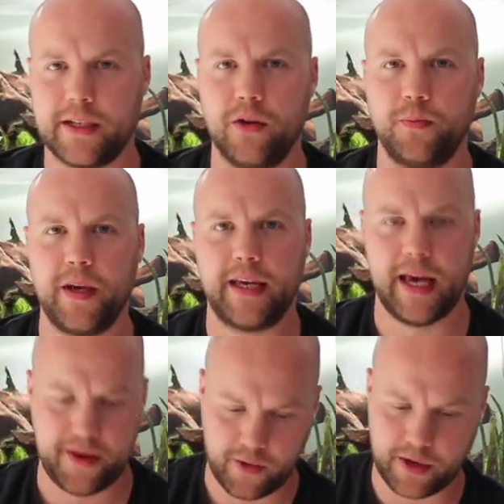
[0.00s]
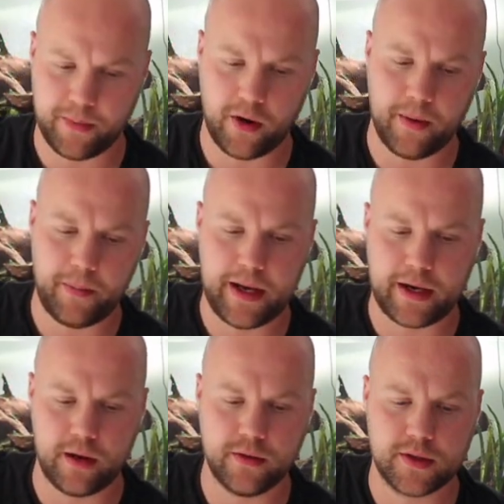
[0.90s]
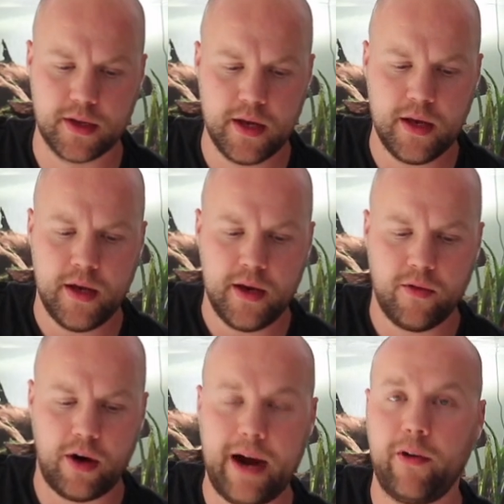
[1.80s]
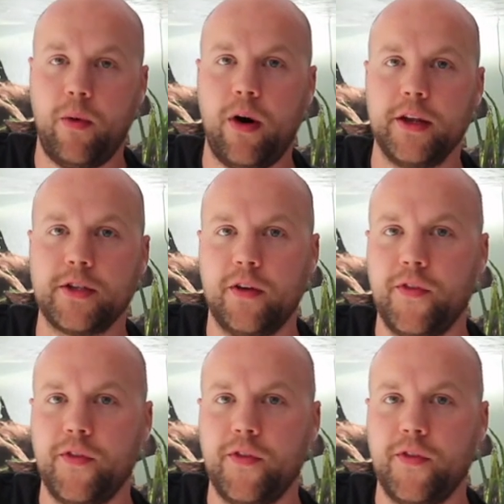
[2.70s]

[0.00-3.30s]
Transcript: So be careful when you're buying plecos. Right, Arowanas.